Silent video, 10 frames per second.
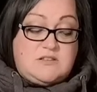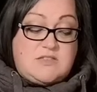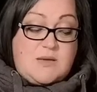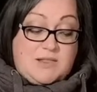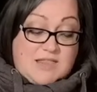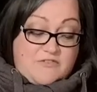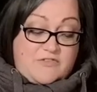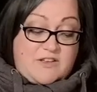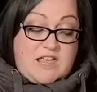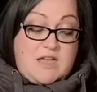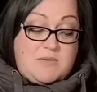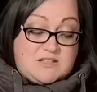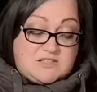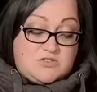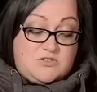They will laugh at him,
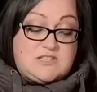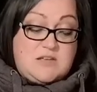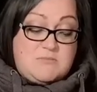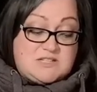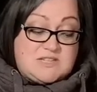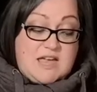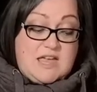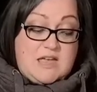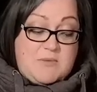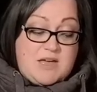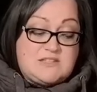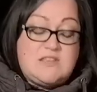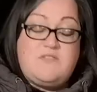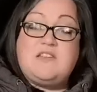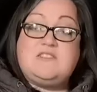insult him, attack him, and
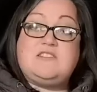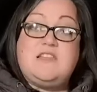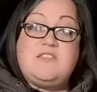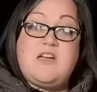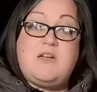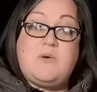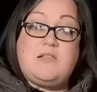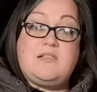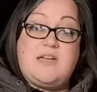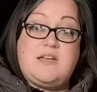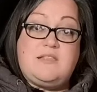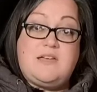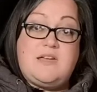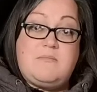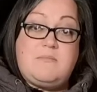eventually they will kill
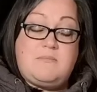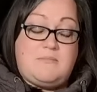him.